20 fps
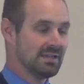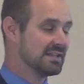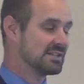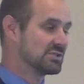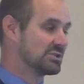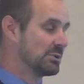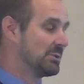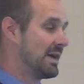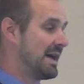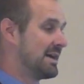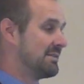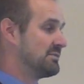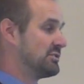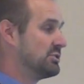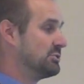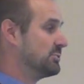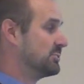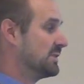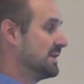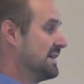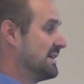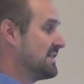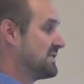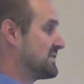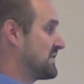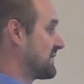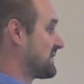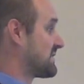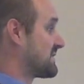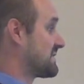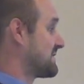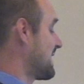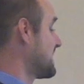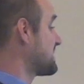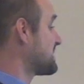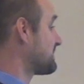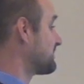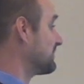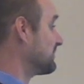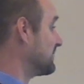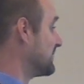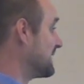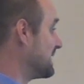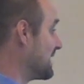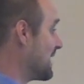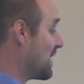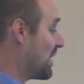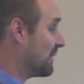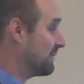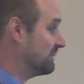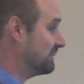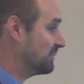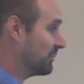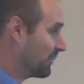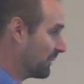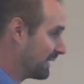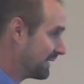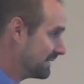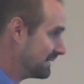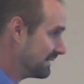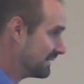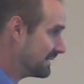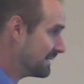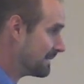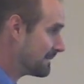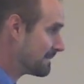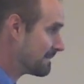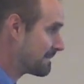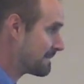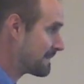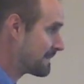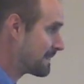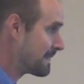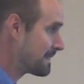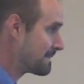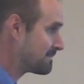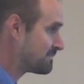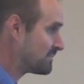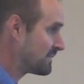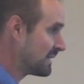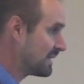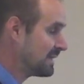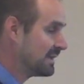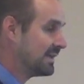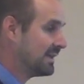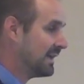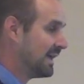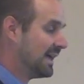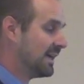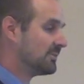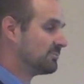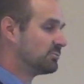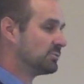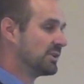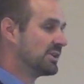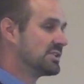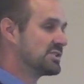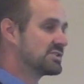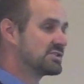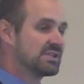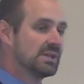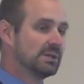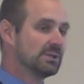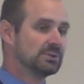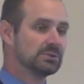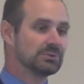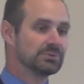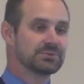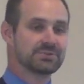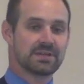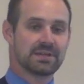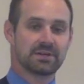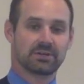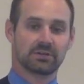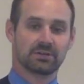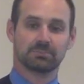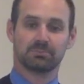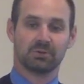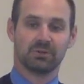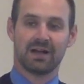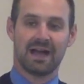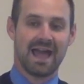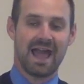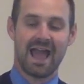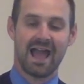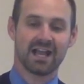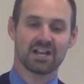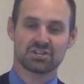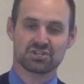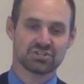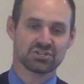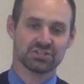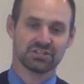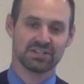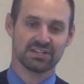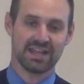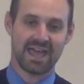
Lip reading: And so have you successfully avoided every single terrible action